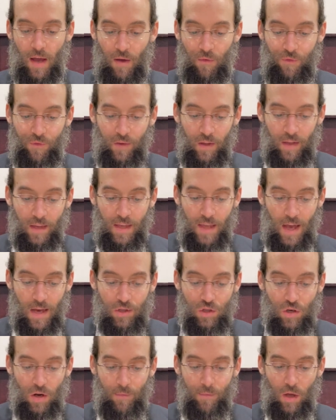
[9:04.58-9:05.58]

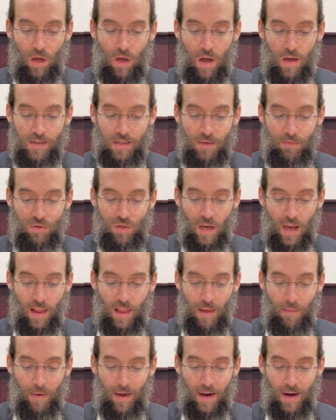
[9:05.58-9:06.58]
yesham shein
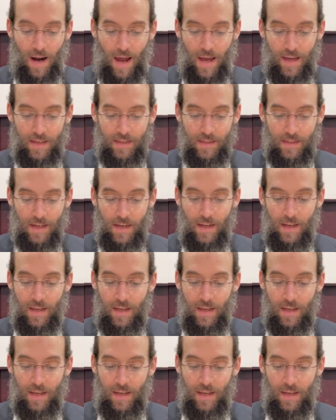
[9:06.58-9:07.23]
lemachrayis,